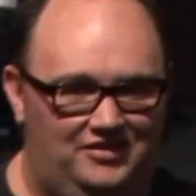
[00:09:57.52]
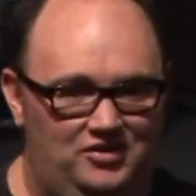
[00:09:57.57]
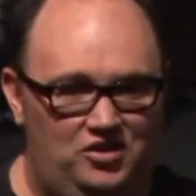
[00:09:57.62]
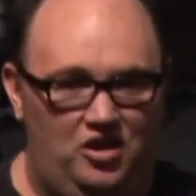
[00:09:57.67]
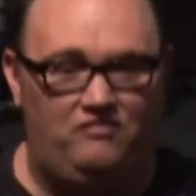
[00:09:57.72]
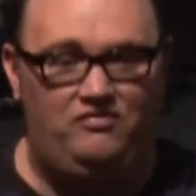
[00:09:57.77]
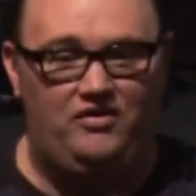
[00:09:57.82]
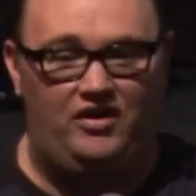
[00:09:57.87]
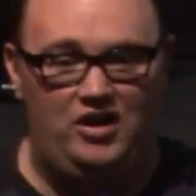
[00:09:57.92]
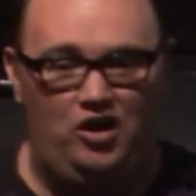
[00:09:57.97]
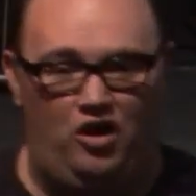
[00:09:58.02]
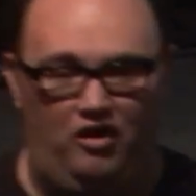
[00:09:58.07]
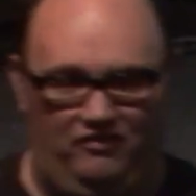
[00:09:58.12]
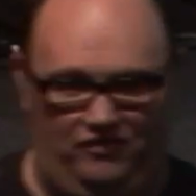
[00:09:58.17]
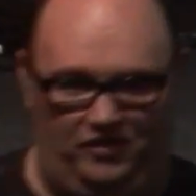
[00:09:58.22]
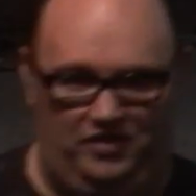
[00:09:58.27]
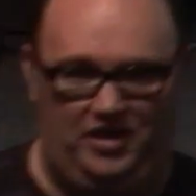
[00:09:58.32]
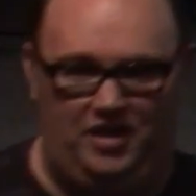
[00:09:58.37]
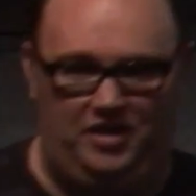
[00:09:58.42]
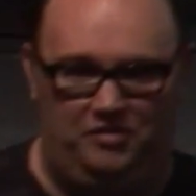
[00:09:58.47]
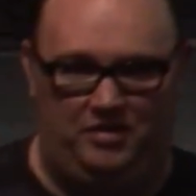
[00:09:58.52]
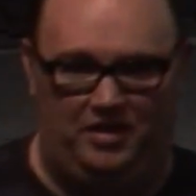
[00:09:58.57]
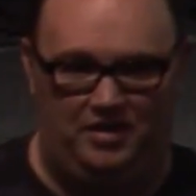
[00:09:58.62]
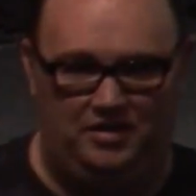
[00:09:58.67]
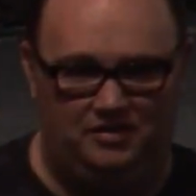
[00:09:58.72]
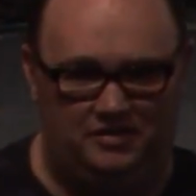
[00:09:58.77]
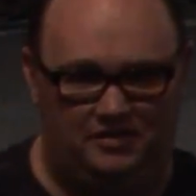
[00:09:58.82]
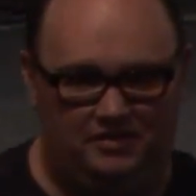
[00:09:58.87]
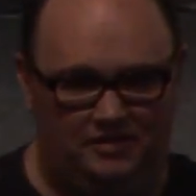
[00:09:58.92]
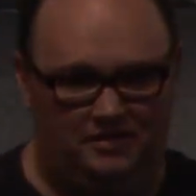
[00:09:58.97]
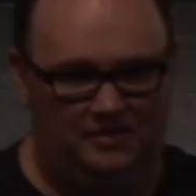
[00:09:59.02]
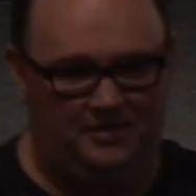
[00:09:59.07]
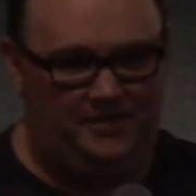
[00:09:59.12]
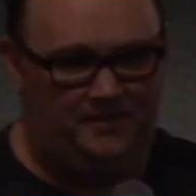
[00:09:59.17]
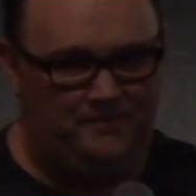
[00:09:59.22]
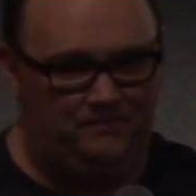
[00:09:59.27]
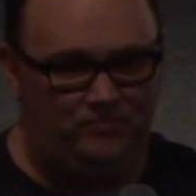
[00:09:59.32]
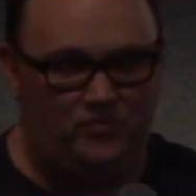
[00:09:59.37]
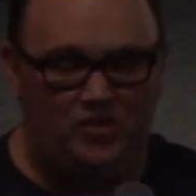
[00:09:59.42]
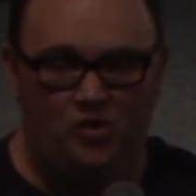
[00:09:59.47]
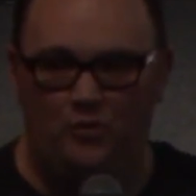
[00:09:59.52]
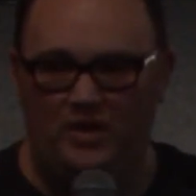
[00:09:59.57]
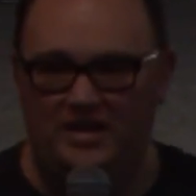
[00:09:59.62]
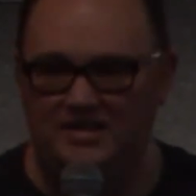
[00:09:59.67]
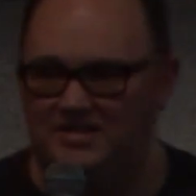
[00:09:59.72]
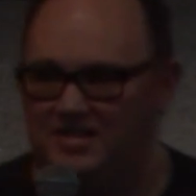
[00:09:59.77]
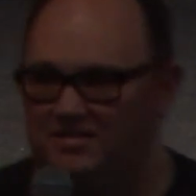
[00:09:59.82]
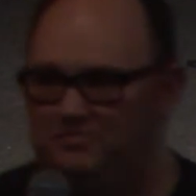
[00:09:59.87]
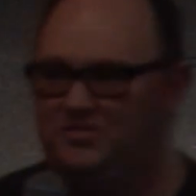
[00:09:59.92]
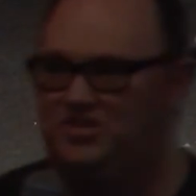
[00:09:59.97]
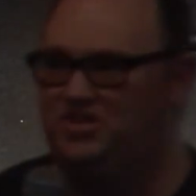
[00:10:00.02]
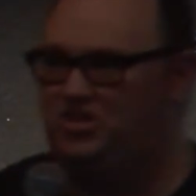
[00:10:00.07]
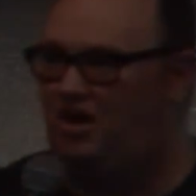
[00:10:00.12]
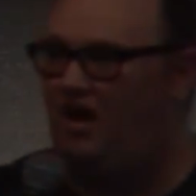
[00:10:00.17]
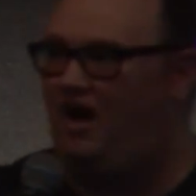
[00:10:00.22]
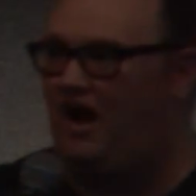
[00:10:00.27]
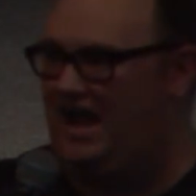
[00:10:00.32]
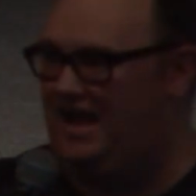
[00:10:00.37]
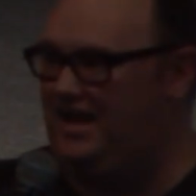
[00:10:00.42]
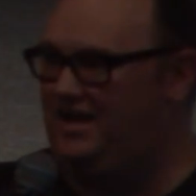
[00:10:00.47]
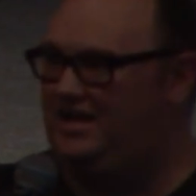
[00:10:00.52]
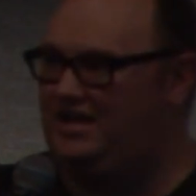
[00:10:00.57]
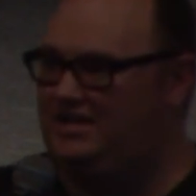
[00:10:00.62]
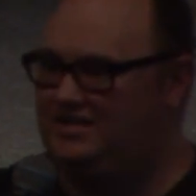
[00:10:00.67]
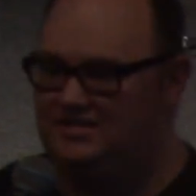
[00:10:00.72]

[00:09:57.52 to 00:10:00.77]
Not very often, anyway. When Tim's tired, he